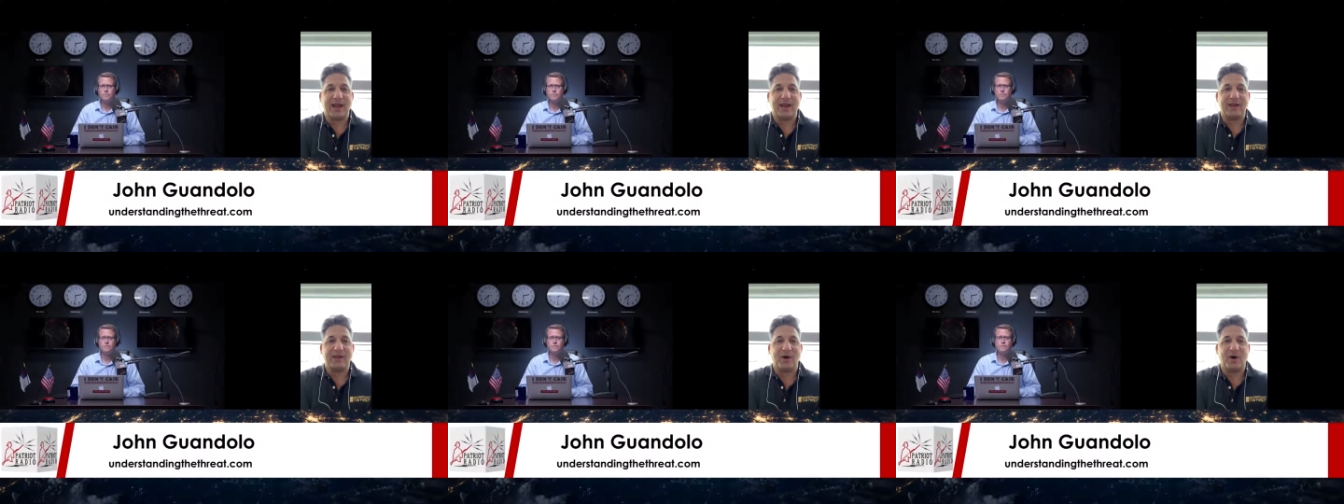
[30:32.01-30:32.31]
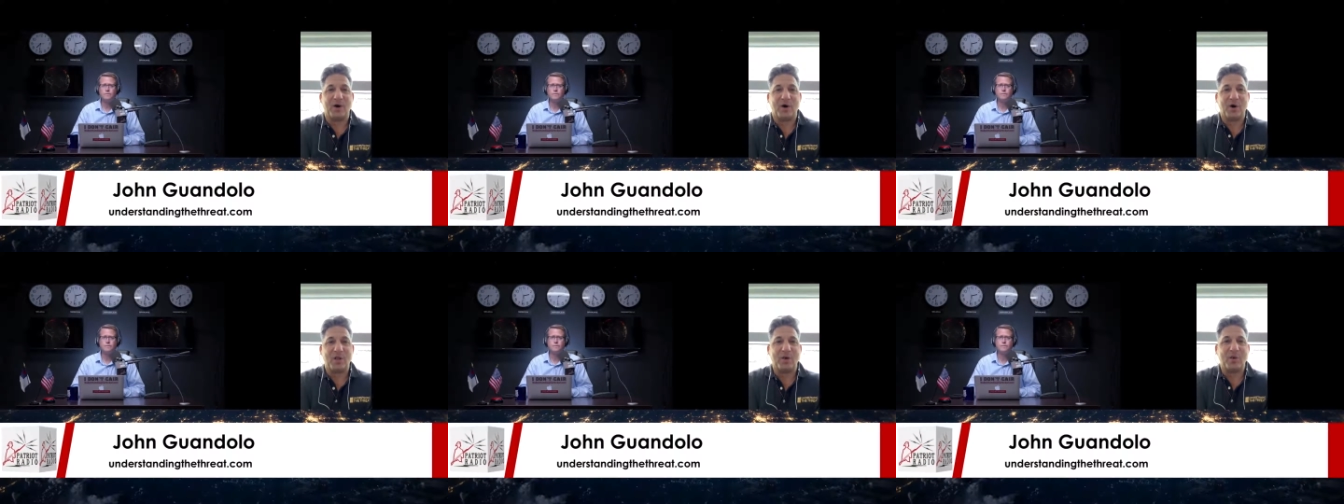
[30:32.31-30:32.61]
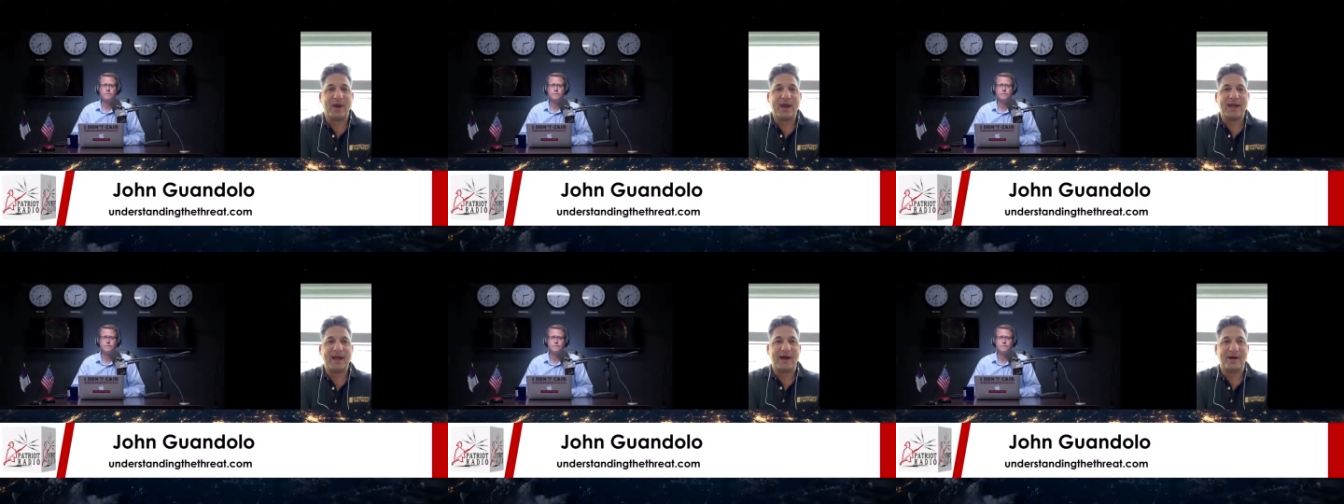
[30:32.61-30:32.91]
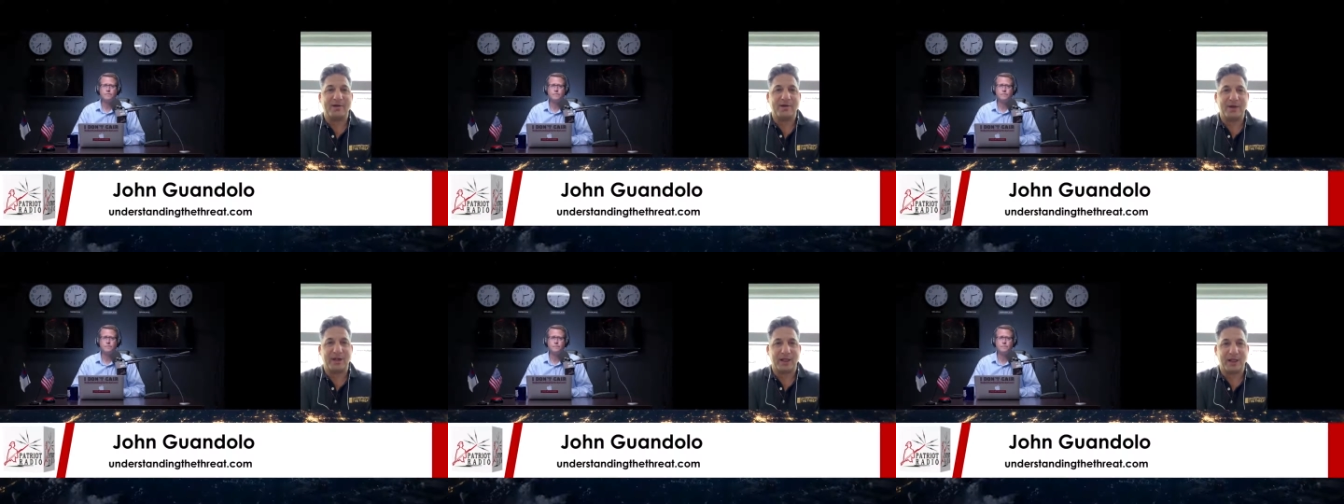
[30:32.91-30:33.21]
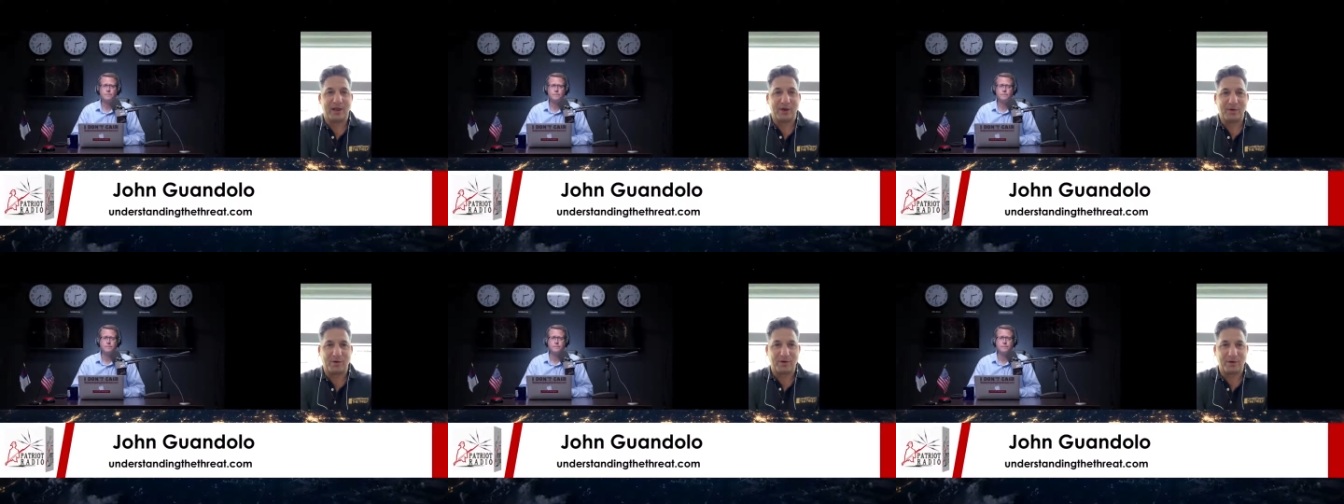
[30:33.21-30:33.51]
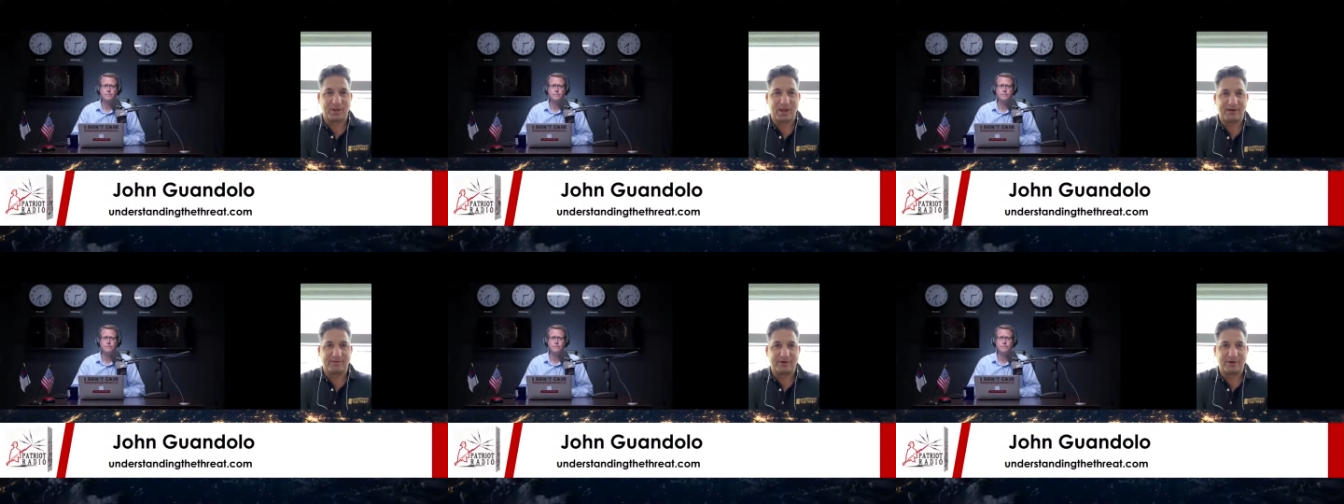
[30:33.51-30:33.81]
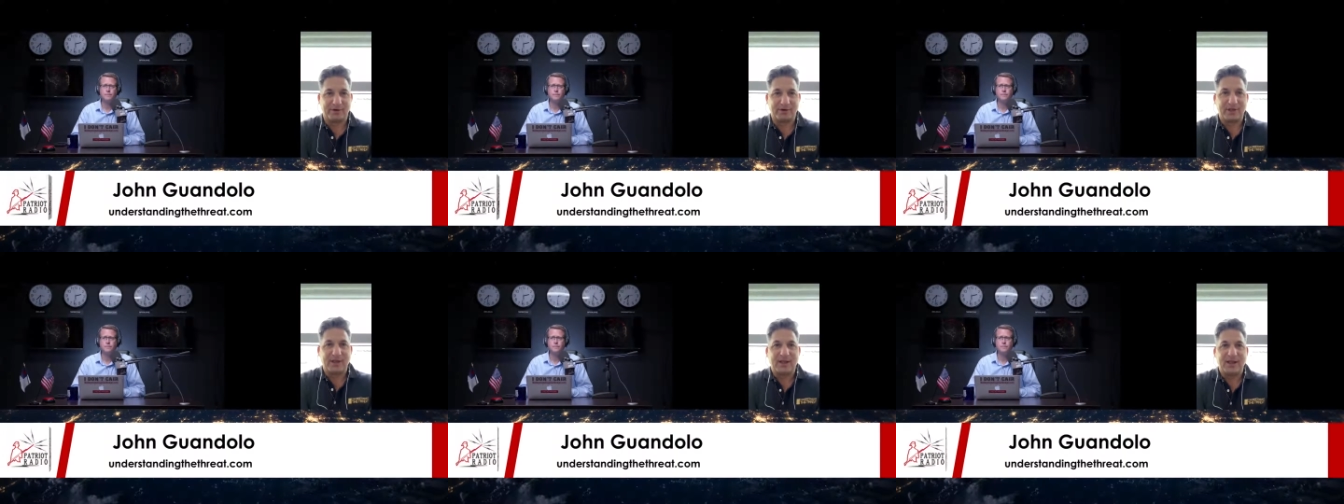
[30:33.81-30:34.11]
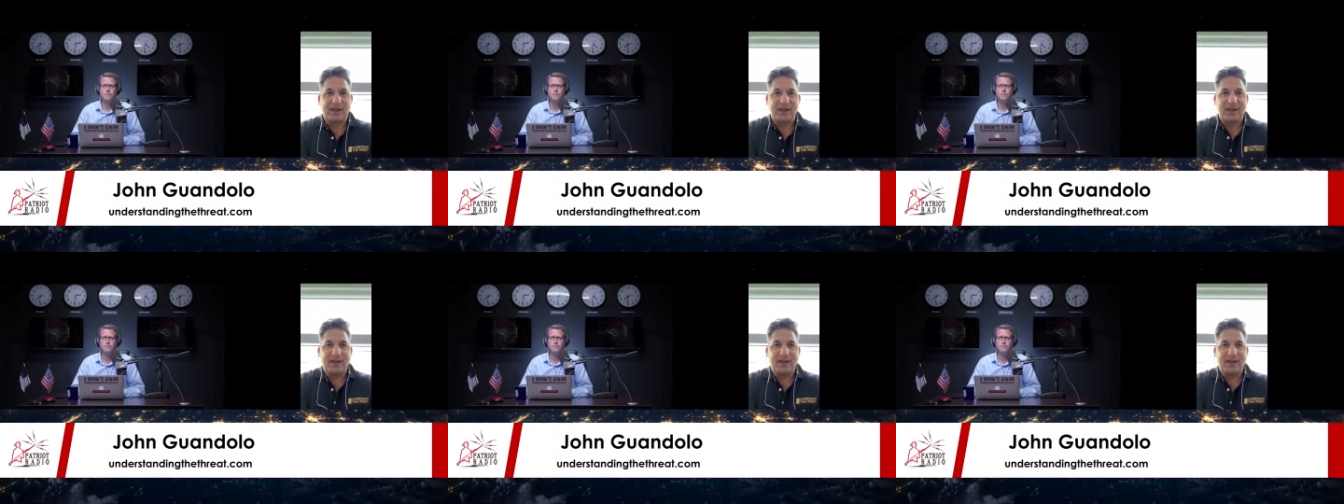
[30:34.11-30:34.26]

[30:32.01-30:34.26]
and all the way down to the local level.